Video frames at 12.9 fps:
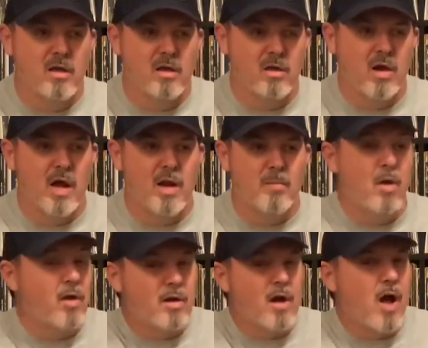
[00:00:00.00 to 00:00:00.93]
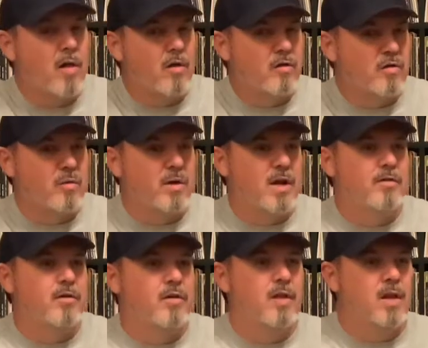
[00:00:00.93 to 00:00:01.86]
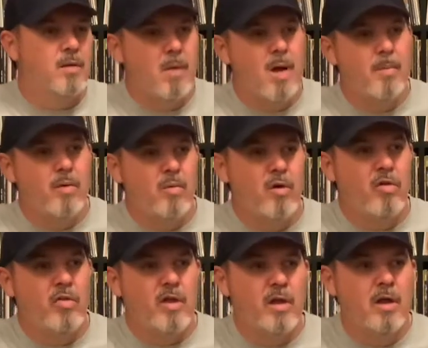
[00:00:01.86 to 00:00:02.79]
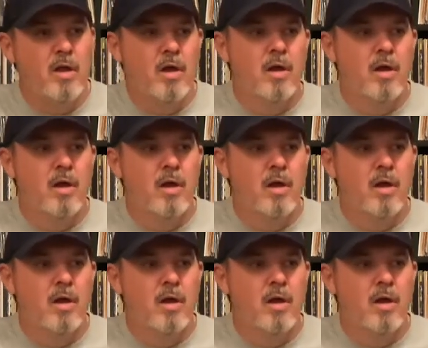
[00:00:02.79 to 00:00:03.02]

you got $1 million or whatever, then it might be worth it